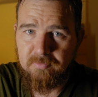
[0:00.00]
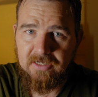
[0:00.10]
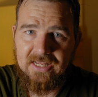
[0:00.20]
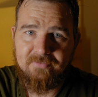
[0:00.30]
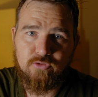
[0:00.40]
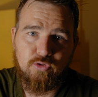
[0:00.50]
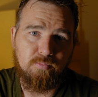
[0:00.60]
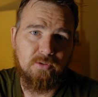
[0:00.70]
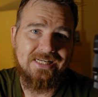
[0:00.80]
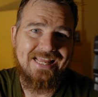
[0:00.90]
but an
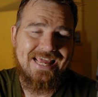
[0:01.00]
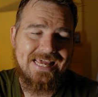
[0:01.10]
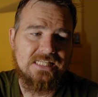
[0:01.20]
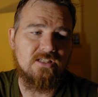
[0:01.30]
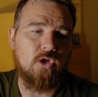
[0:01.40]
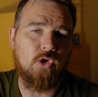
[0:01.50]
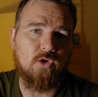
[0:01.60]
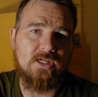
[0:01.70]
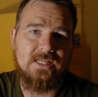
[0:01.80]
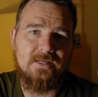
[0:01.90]
f2.8
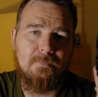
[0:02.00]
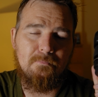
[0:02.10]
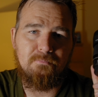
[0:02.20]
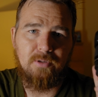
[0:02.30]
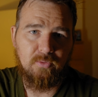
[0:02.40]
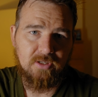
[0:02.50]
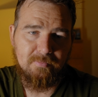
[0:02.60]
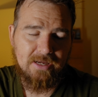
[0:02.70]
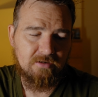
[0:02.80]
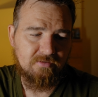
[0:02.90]
looking bokeh
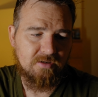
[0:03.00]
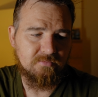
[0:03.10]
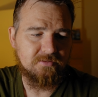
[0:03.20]
background.